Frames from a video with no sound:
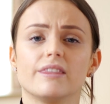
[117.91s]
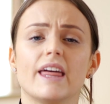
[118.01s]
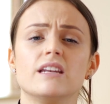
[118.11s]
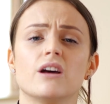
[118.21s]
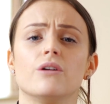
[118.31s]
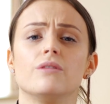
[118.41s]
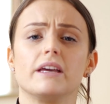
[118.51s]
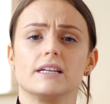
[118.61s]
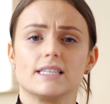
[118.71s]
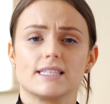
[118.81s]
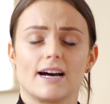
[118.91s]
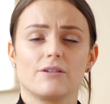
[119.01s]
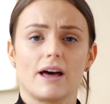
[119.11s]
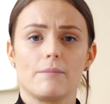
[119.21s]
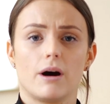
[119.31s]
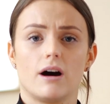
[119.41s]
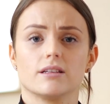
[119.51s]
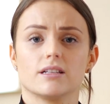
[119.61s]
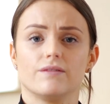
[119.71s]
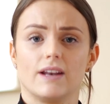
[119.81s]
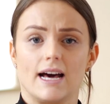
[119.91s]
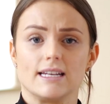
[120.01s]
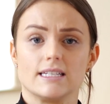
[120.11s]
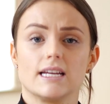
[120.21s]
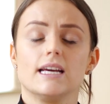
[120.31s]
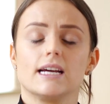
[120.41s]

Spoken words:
they know they could sell that parcel of land,